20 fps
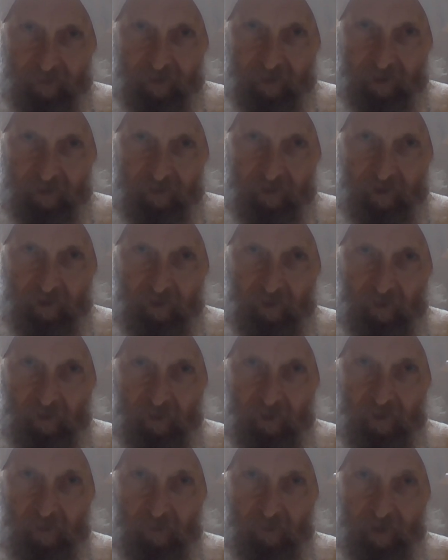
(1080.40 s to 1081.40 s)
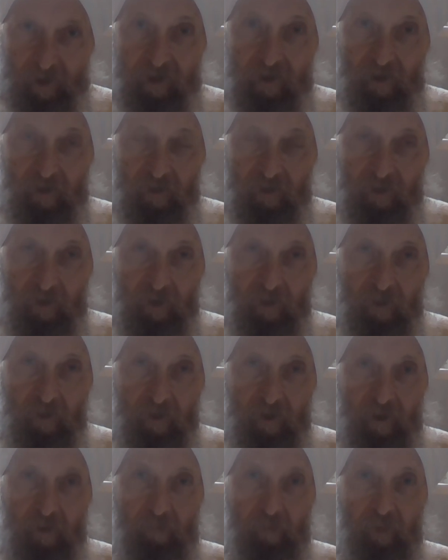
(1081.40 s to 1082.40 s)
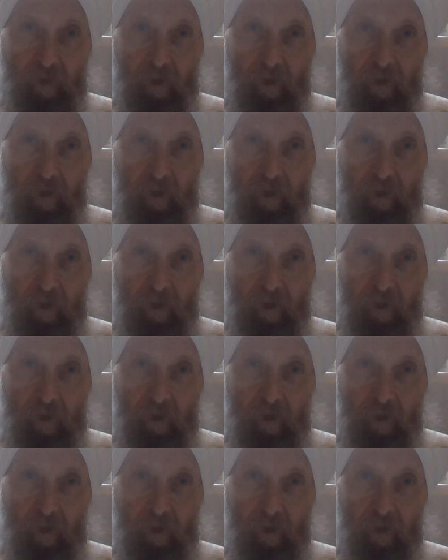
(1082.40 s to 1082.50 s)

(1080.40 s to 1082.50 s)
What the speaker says: Tantric yoga, white Tantric yoga,